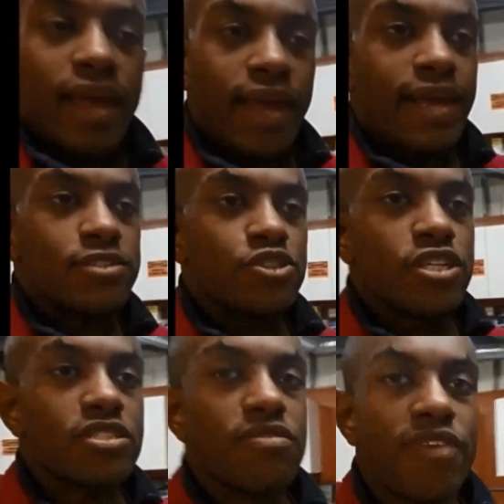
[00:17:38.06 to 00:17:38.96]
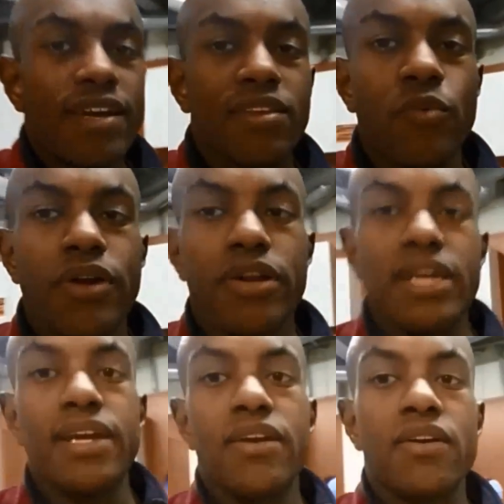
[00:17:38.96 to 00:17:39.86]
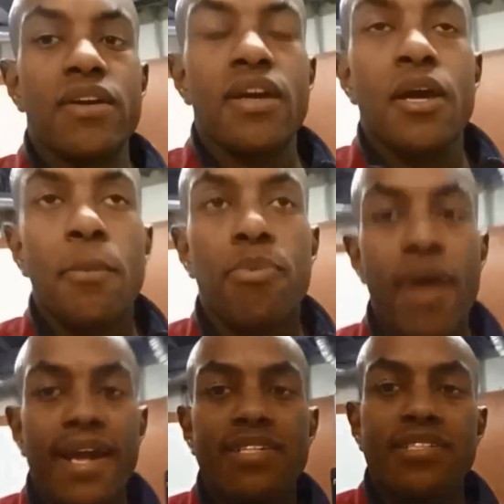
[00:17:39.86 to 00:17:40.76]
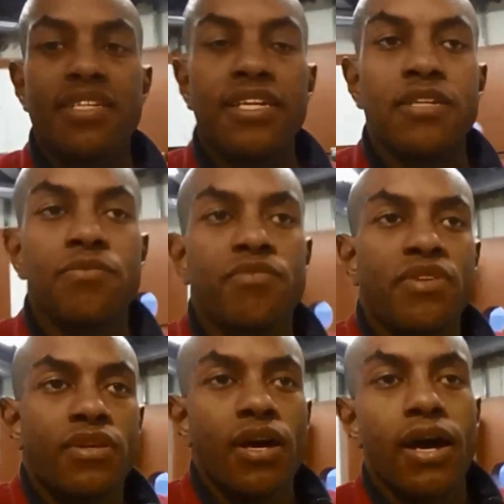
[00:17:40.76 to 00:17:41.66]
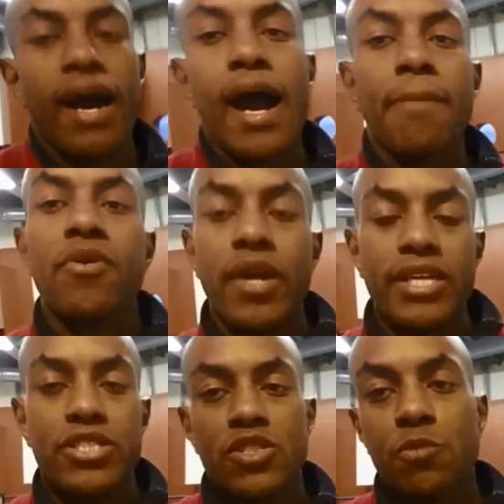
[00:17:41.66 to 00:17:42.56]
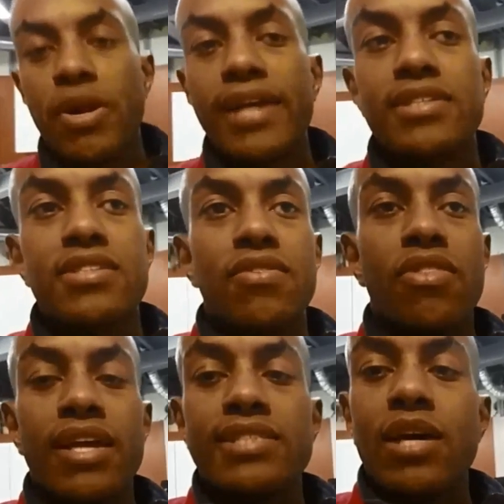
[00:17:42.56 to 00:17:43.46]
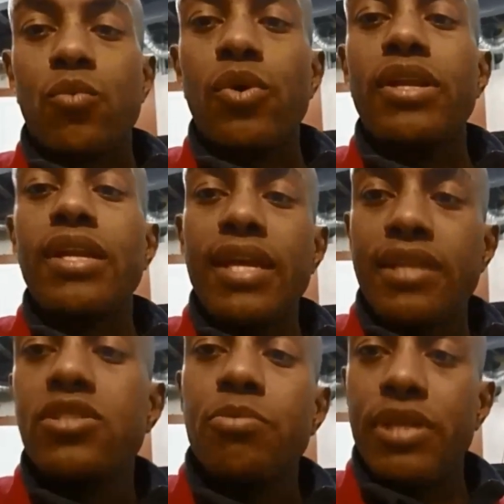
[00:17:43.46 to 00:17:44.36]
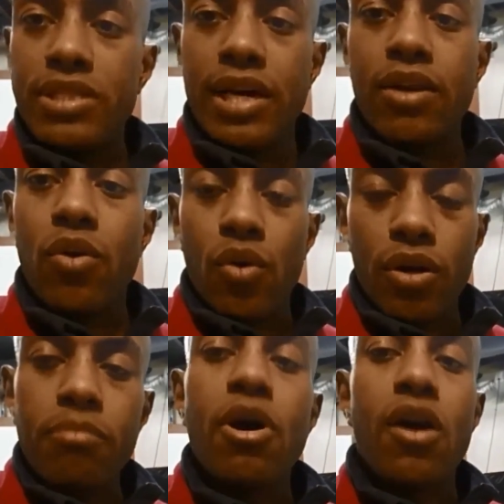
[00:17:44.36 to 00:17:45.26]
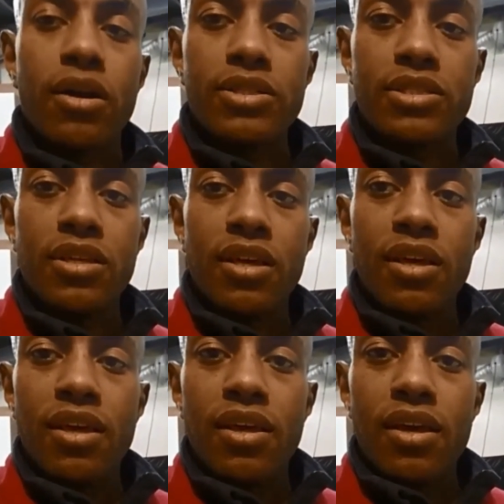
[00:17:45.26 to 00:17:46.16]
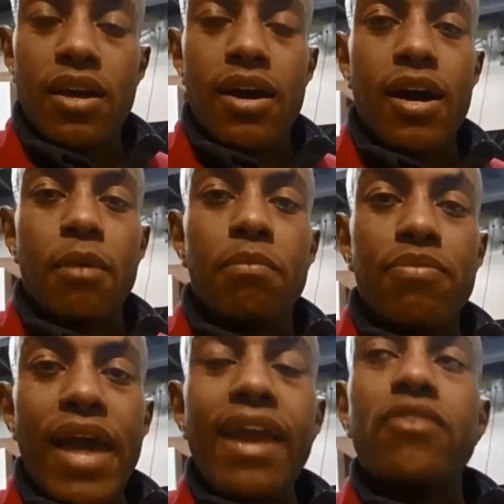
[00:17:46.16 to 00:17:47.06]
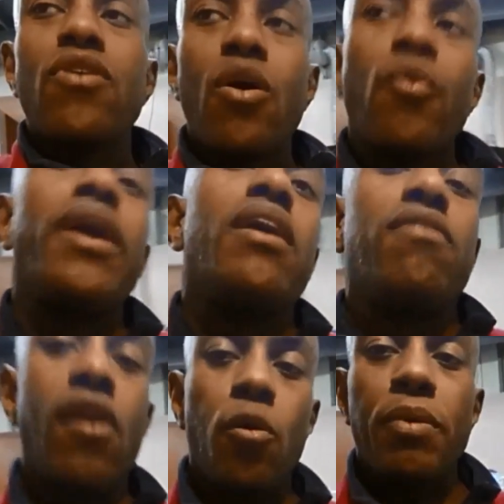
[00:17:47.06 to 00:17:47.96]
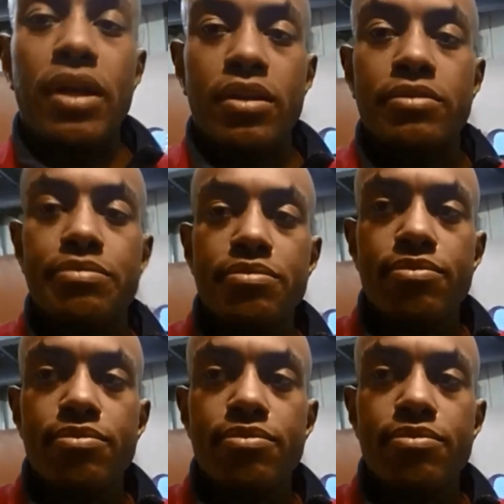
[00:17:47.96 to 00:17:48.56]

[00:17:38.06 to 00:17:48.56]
and just the fact that we are here practicing operations, practicing things that would need to be done on Mars. That is our way of helping.